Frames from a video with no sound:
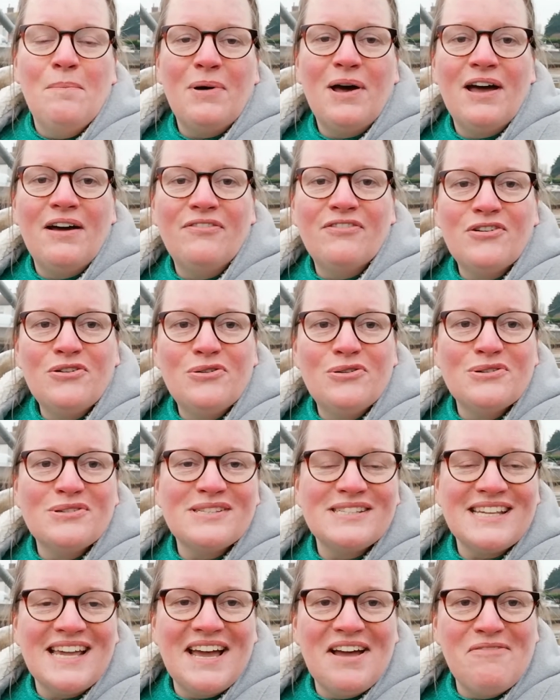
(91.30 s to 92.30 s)
but of
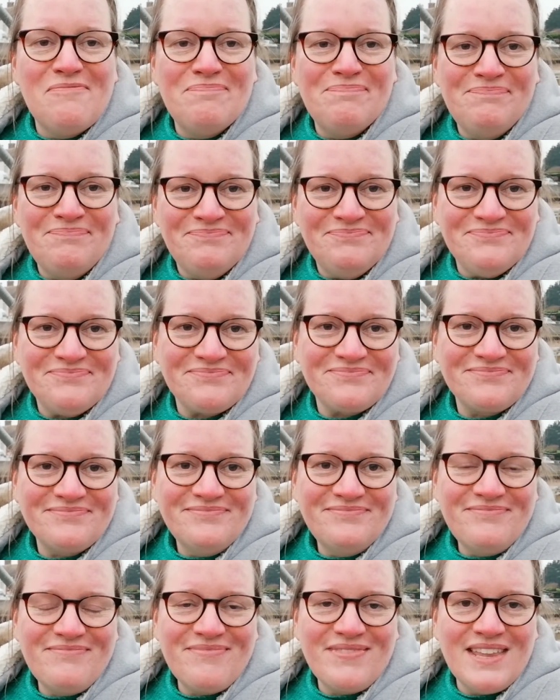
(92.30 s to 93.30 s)
course, um,
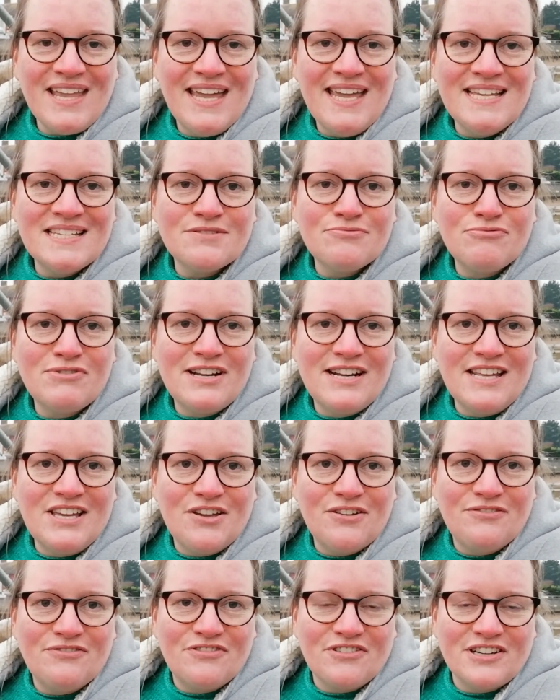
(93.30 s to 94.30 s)
it's really
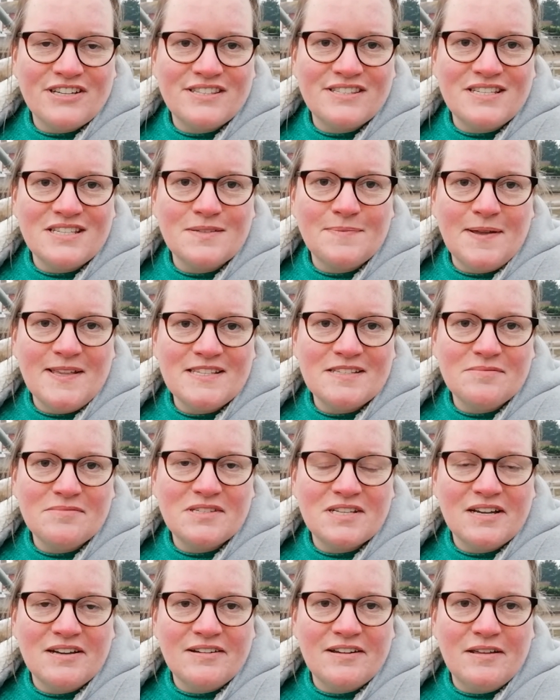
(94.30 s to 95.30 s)
good for us to spend some
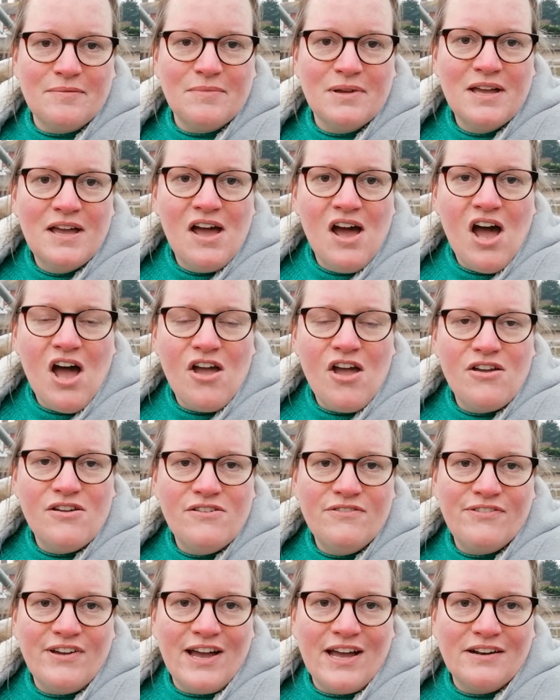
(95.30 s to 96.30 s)
time
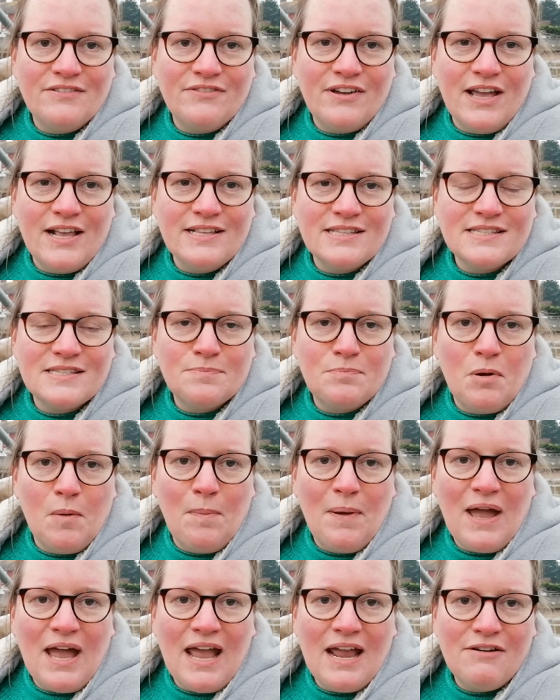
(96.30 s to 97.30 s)
over Advent
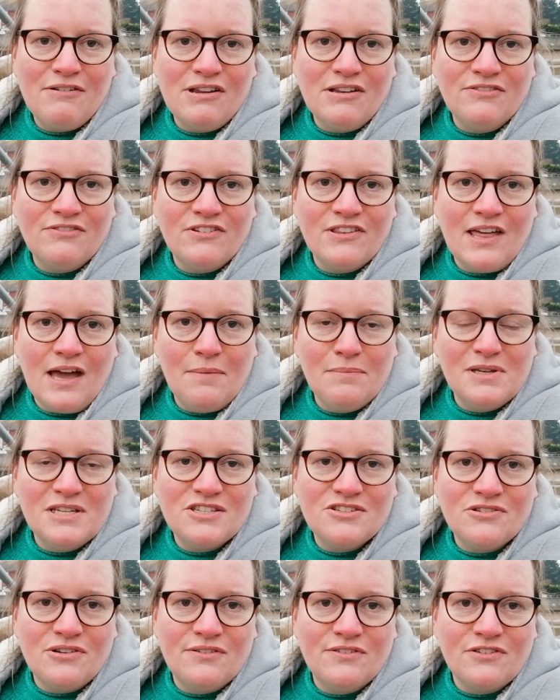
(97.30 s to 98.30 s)
preparing for that
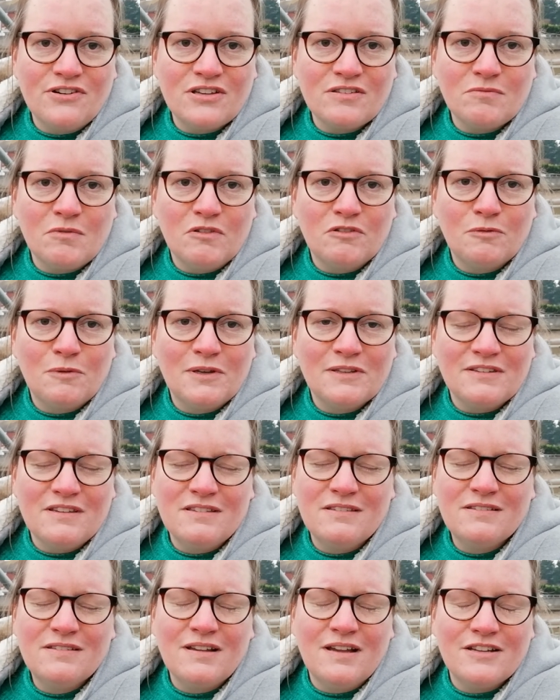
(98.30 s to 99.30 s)
mystery of Christmas because it
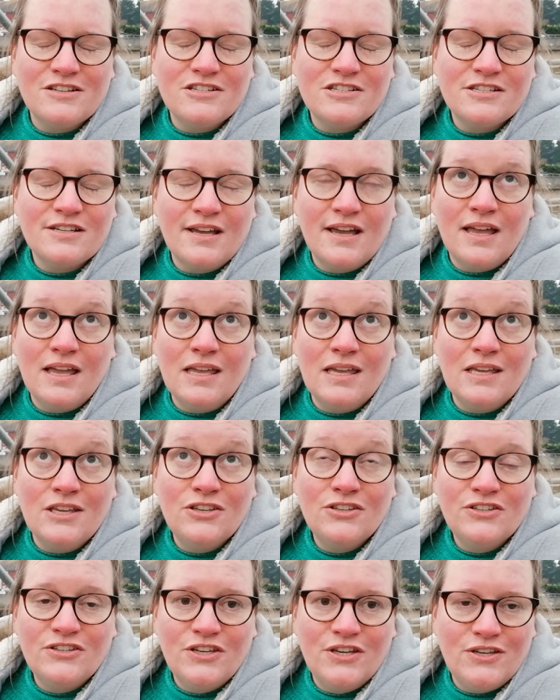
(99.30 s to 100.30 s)
is such a
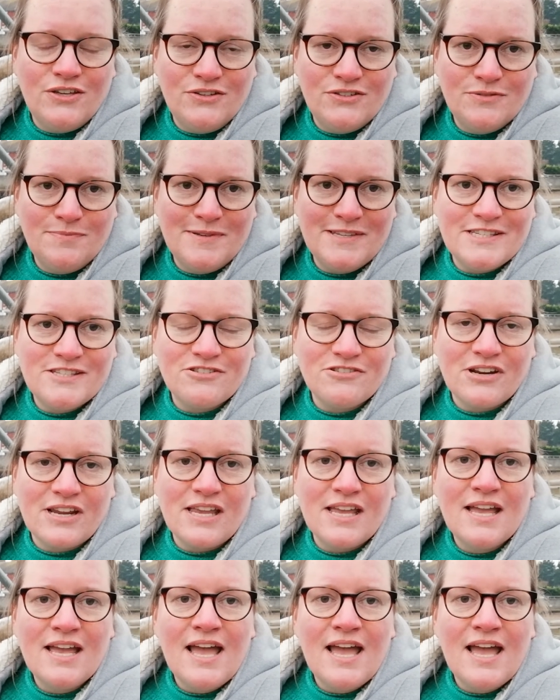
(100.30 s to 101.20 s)
huge mystery.